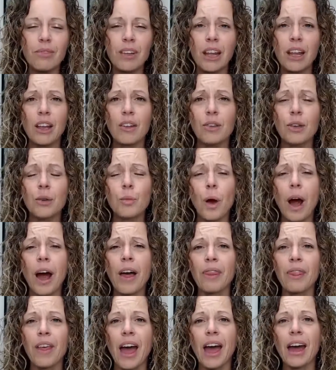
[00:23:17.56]
If you
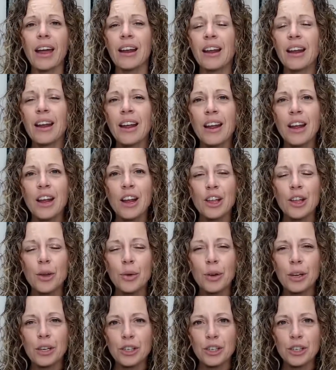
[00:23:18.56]
want that, you
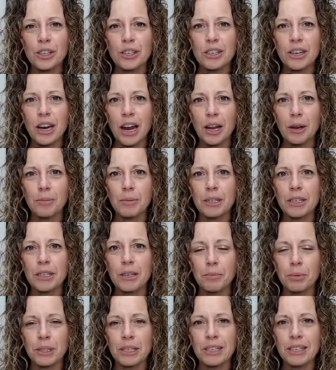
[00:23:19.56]
can just type
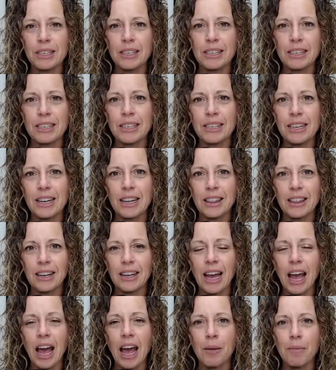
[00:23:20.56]
simplicities in the
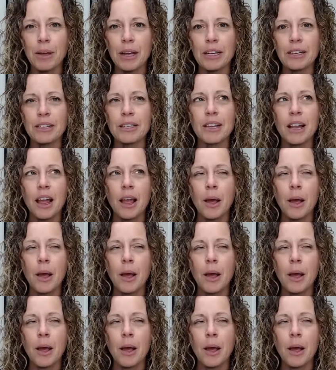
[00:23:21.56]
comments,